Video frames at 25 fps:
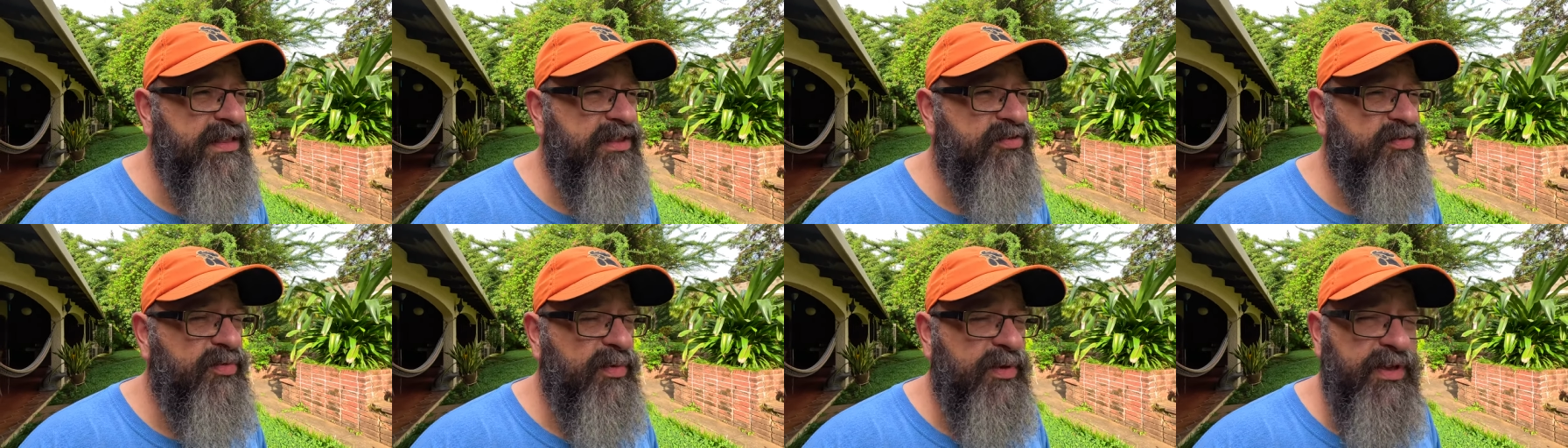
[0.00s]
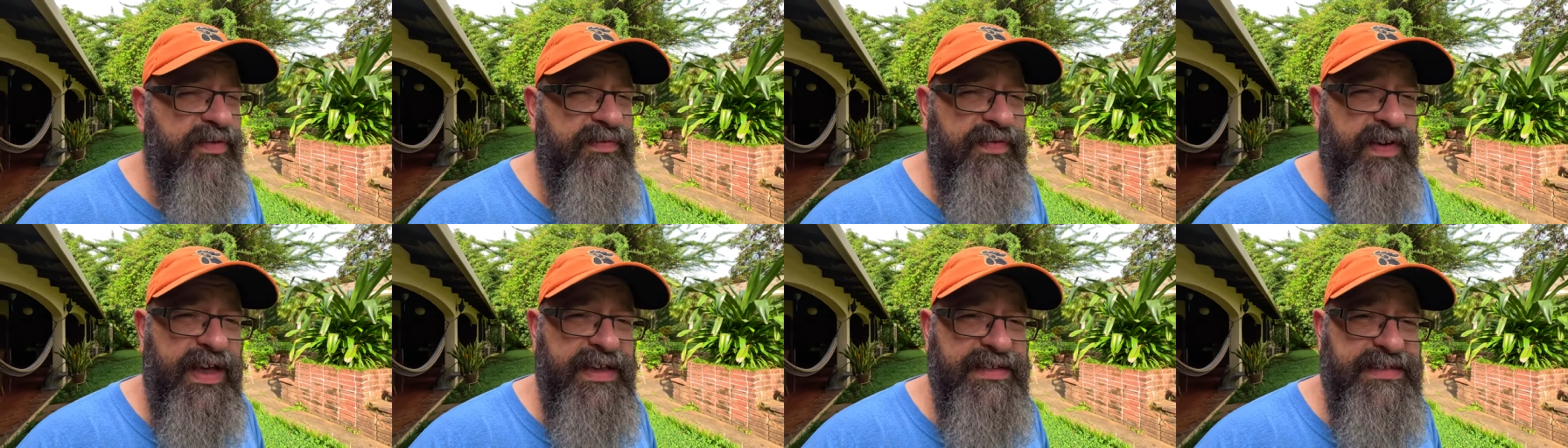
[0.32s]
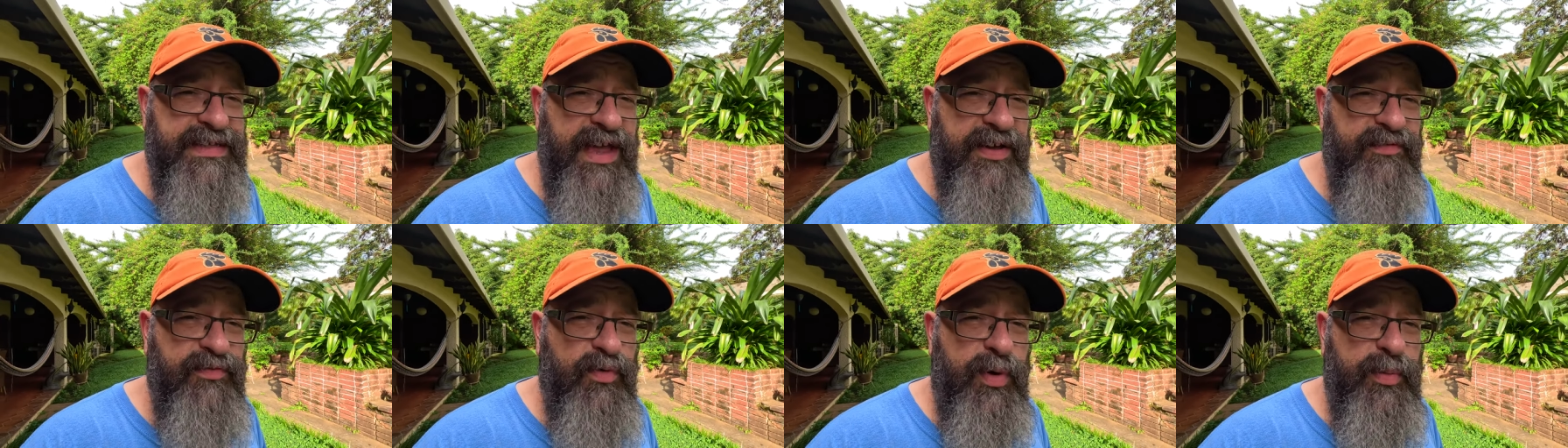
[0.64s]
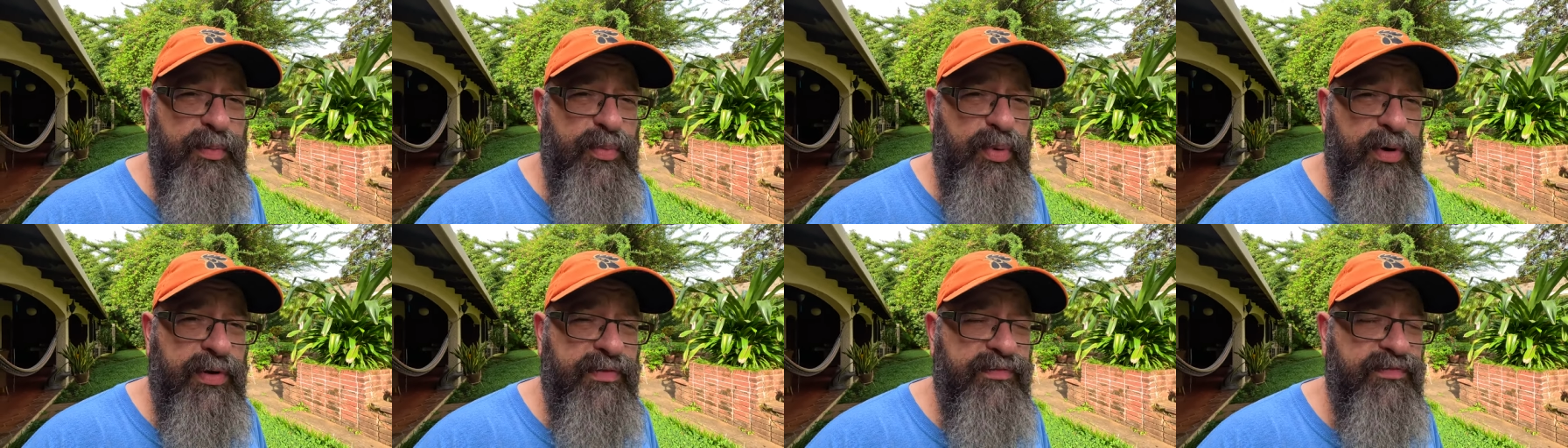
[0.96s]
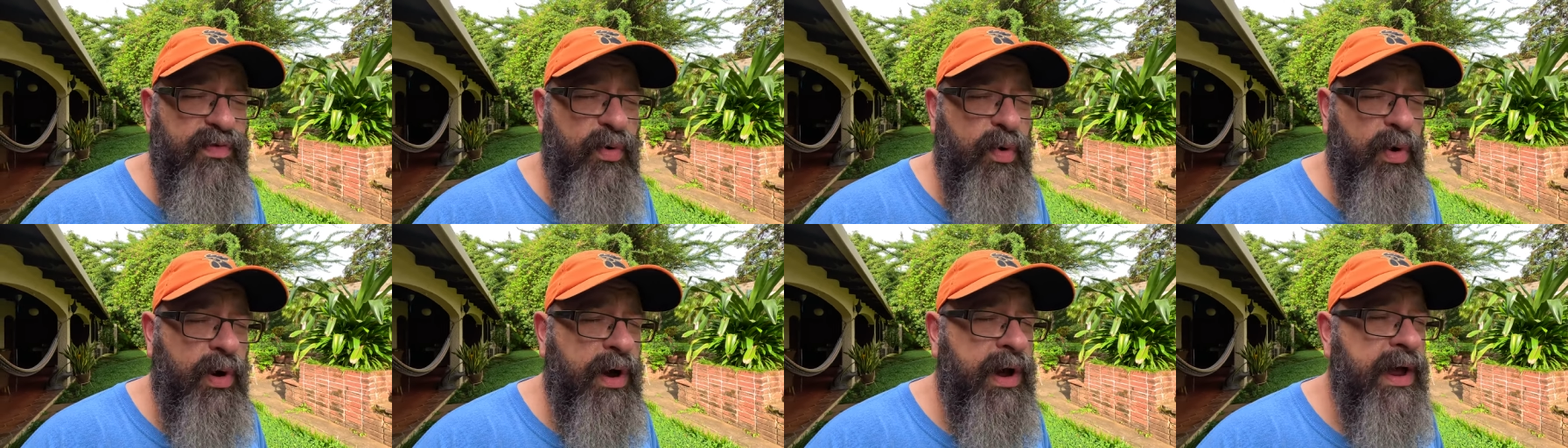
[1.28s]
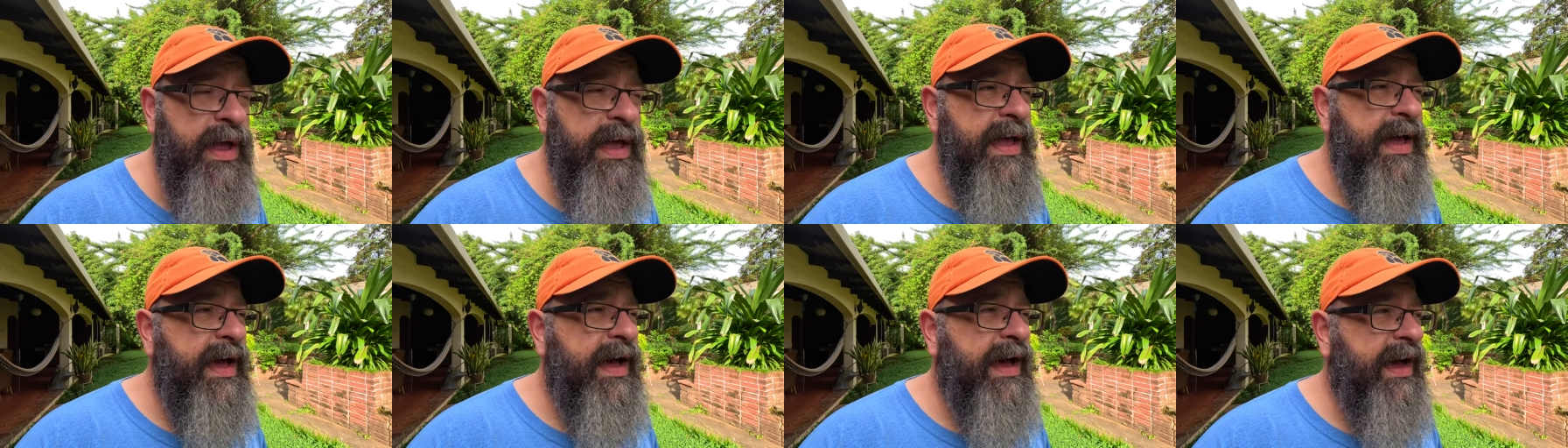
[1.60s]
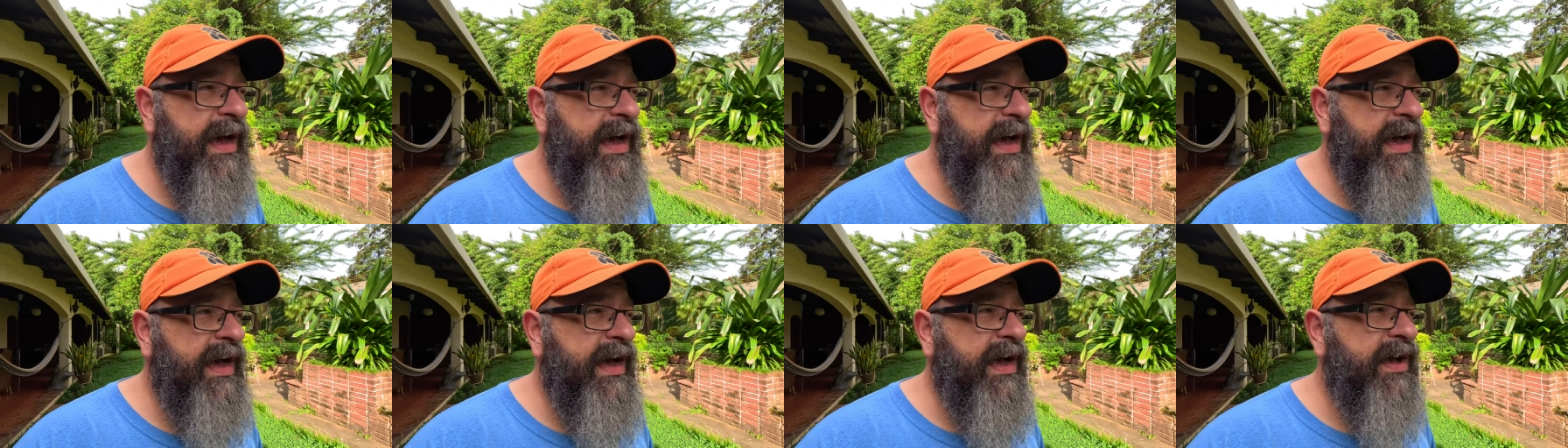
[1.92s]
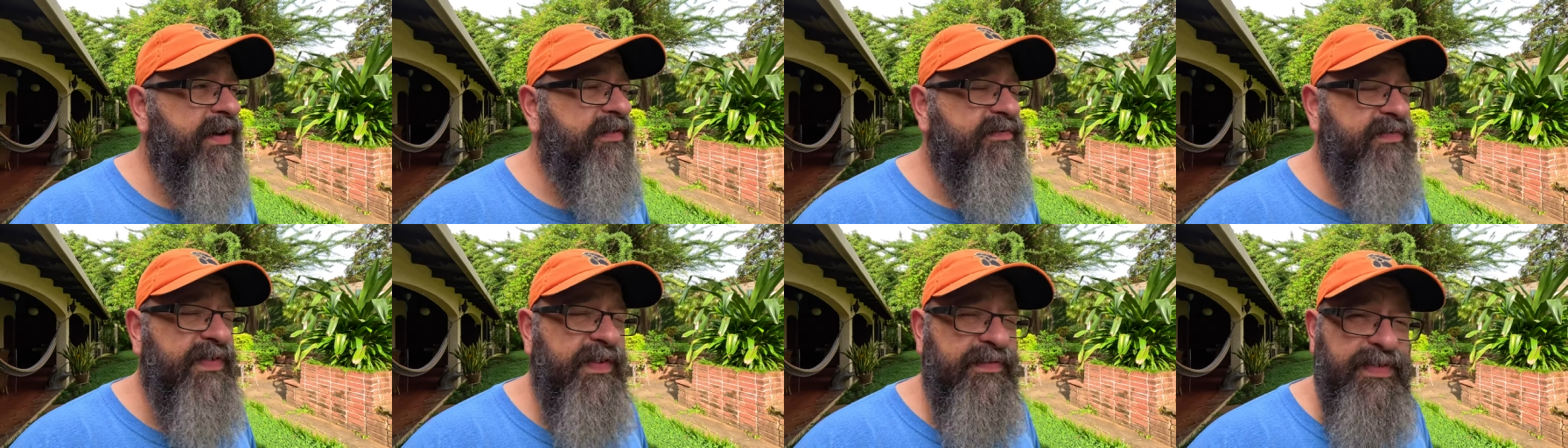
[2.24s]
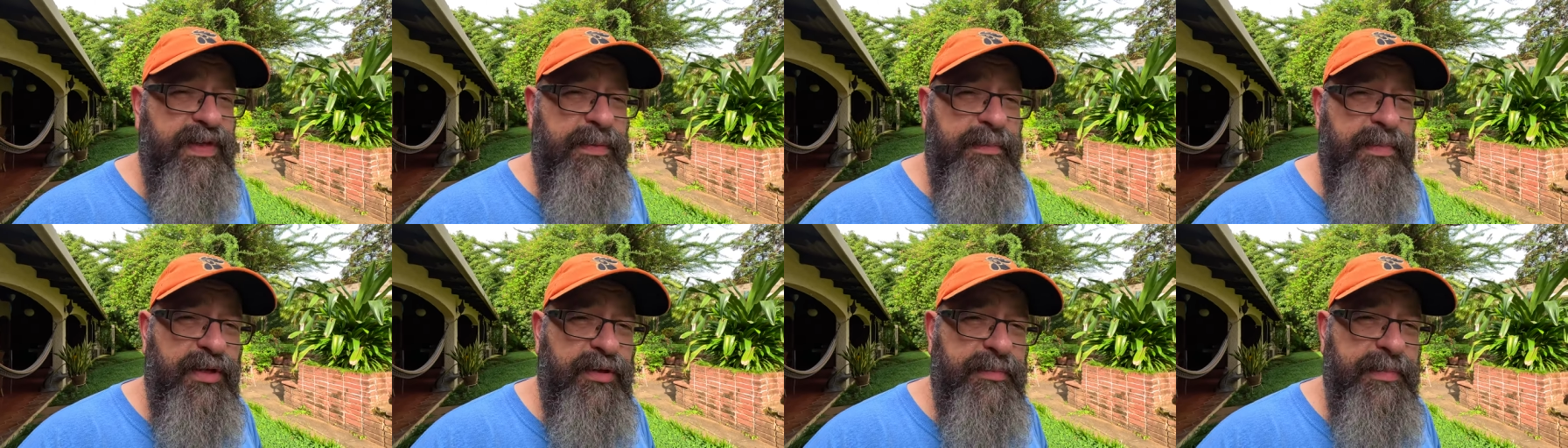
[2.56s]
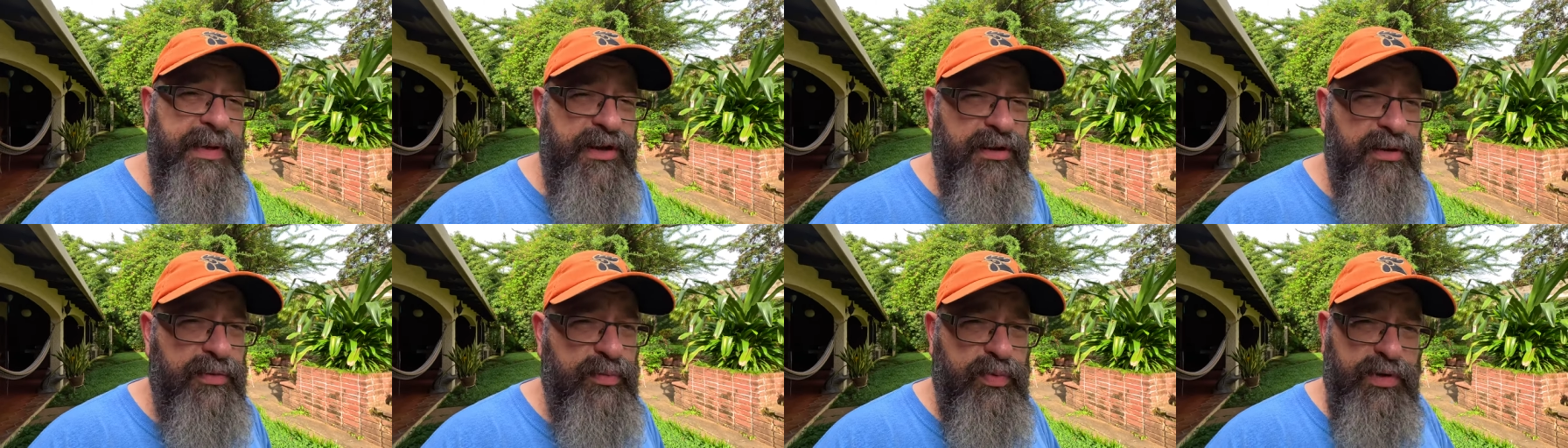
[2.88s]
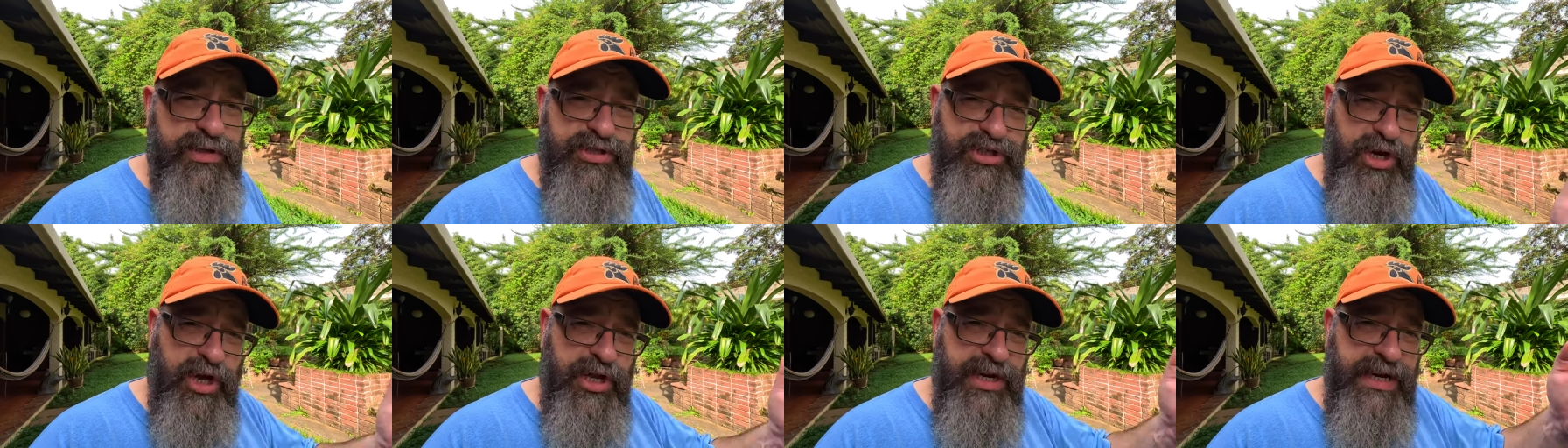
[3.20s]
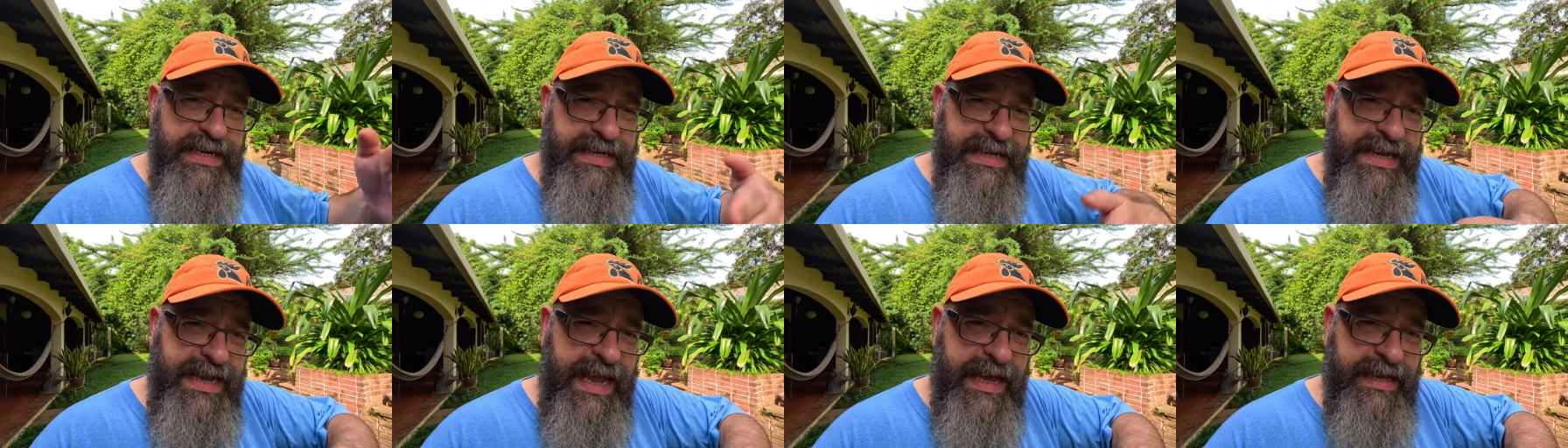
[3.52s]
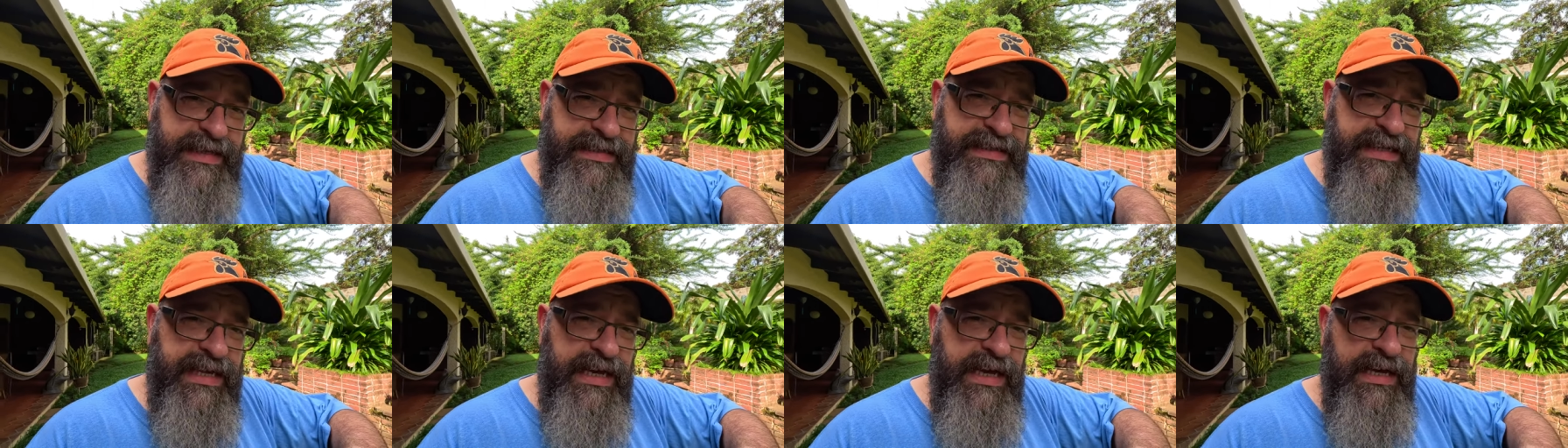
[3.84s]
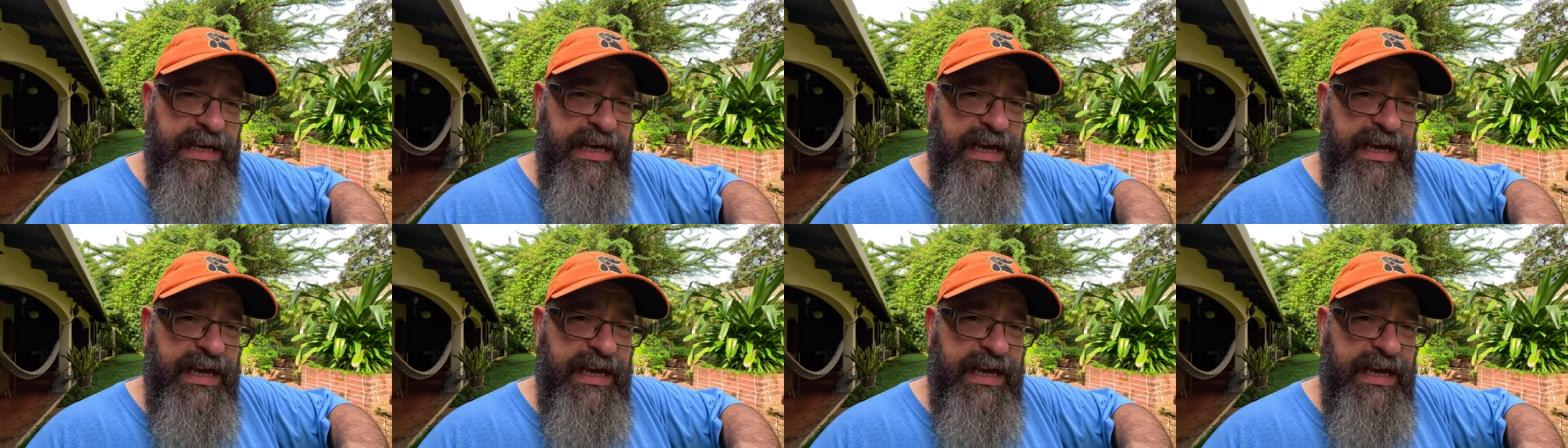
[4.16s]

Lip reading: this really fast f1.4 50 millimeter, which on a DX